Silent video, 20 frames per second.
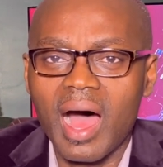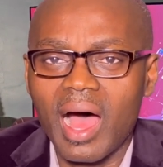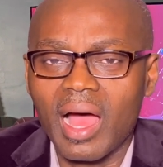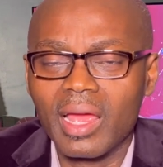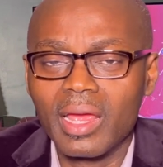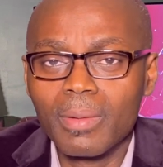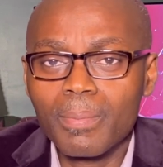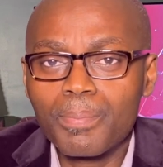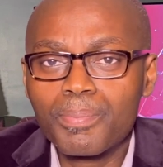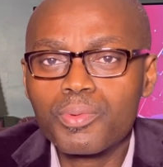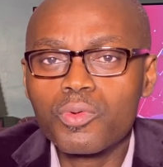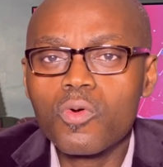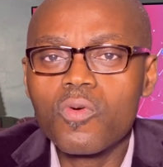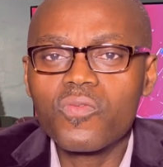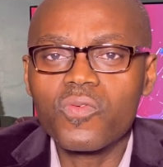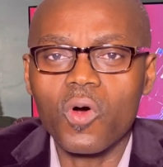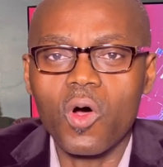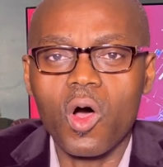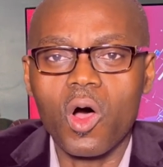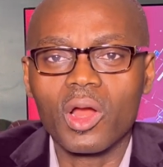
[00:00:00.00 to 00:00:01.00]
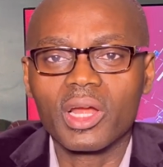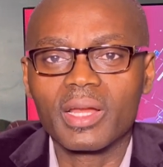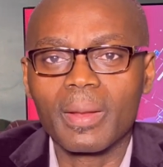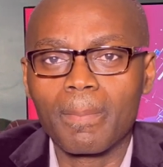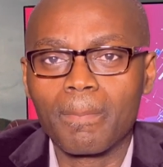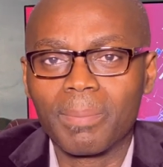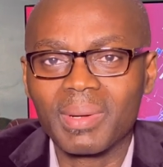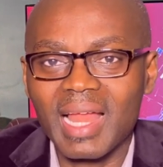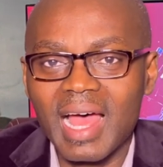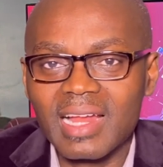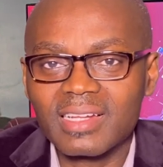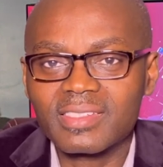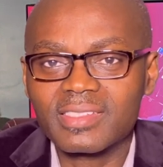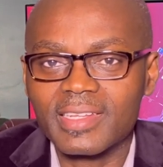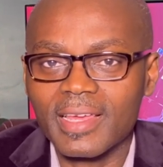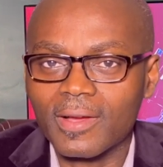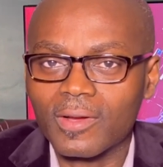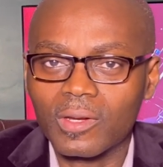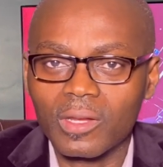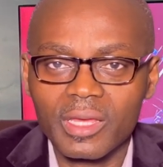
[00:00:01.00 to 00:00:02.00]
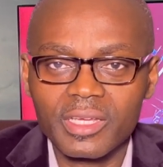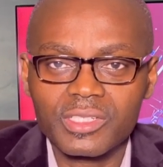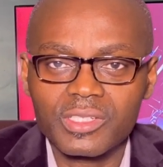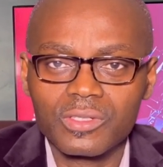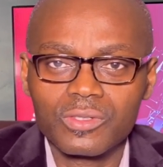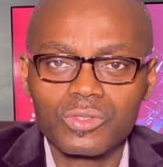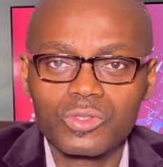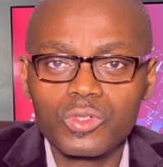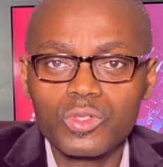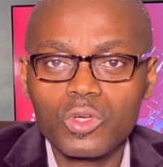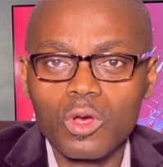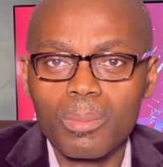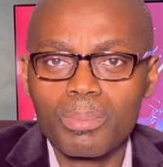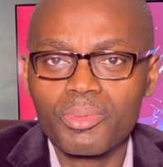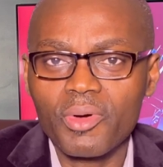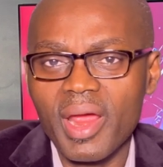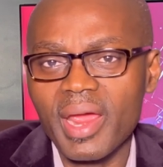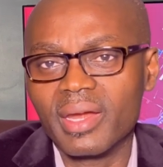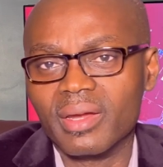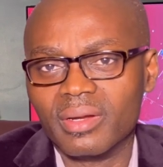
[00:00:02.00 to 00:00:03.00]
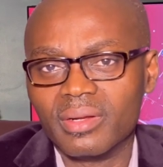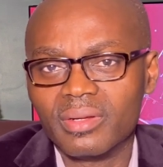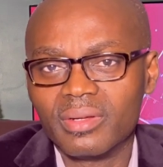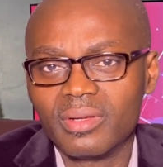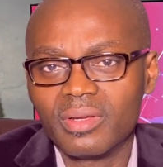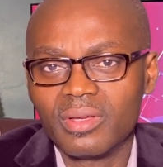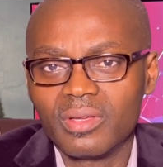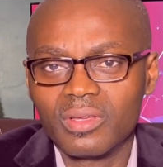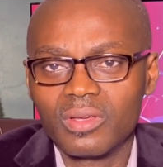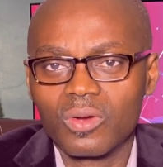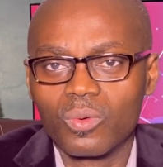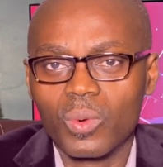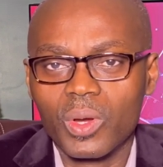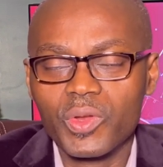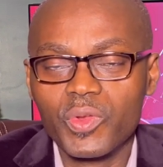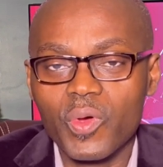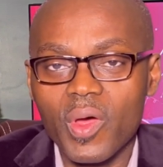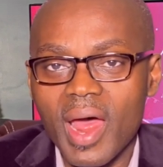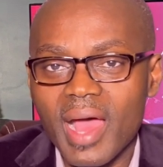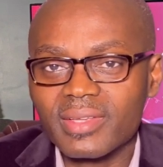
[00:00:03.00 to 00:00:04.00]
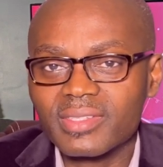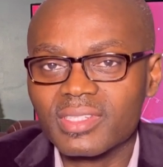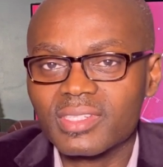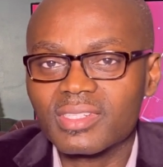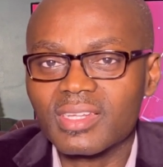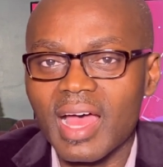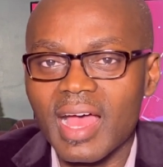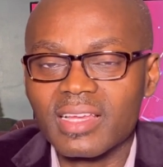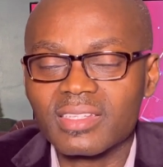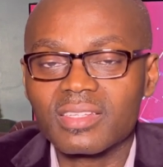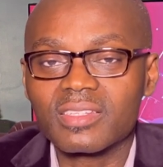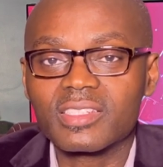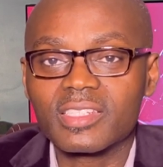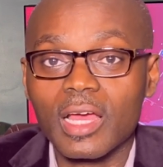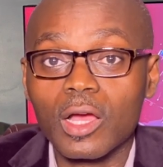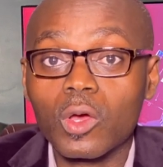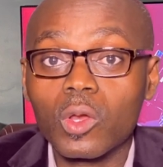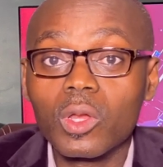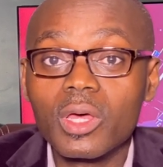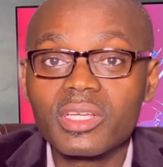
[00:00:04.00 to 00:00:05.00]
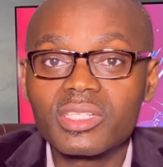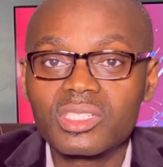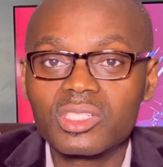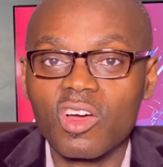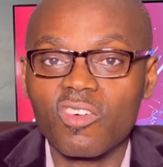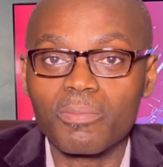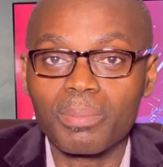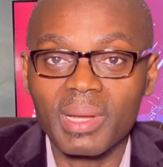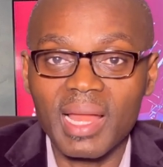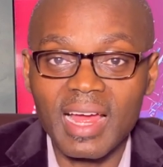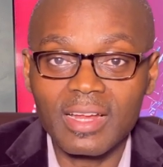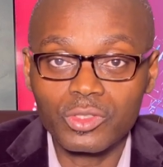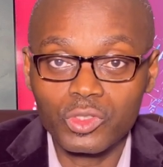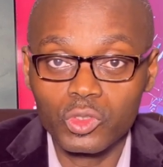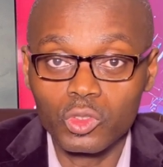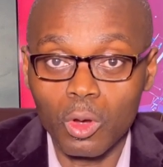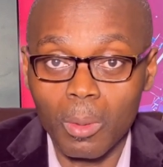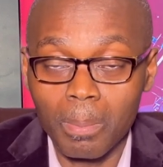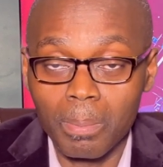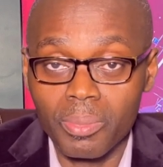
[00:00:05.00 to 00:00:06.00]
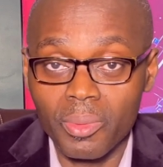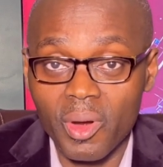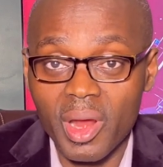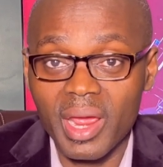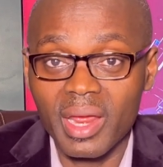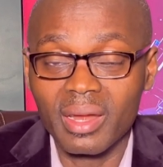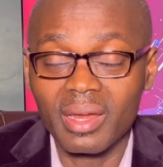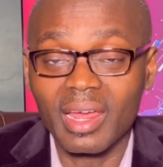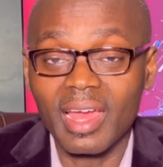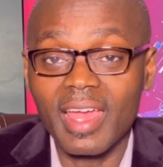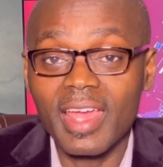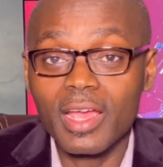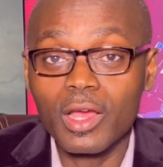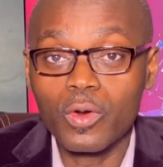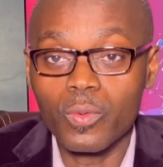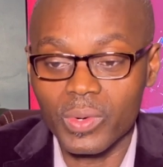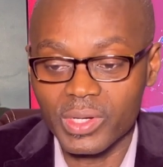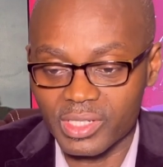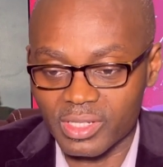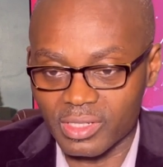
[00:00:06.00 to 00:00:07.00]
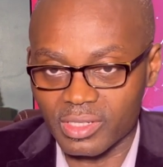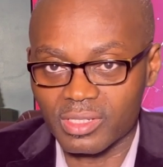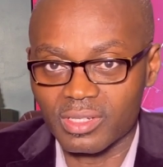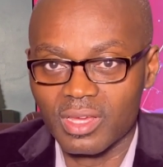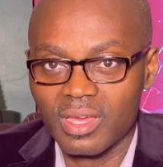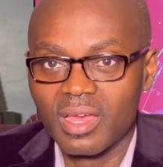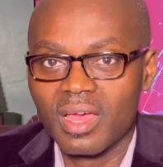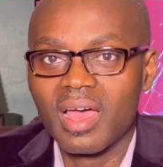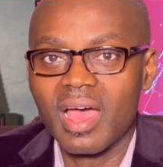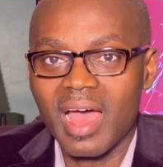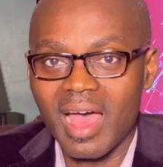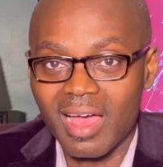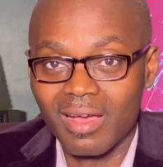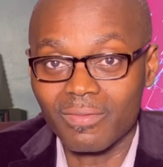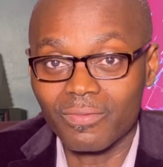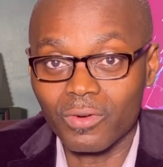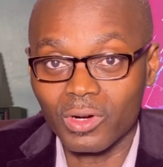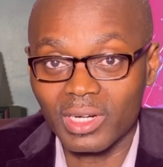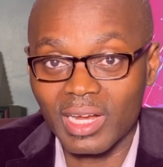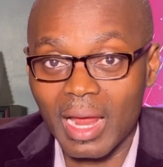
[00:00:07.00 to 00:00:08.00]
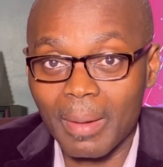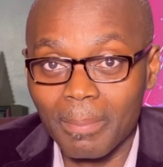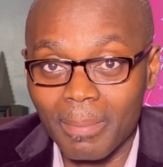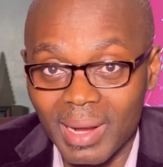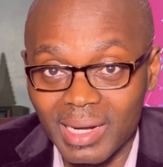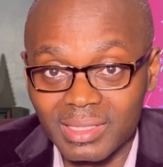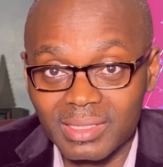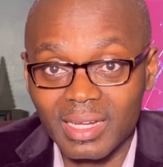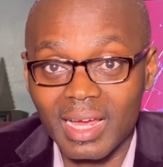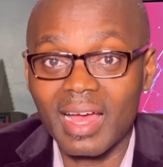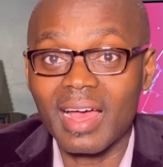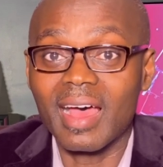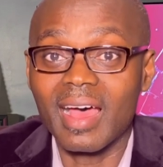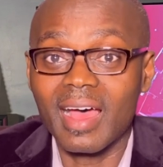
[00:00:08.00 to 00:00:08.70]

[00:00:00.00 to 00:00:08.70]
improve on the blood circulation to your brain. When you exercise, circulation of blood to your brain increases, and for that matter,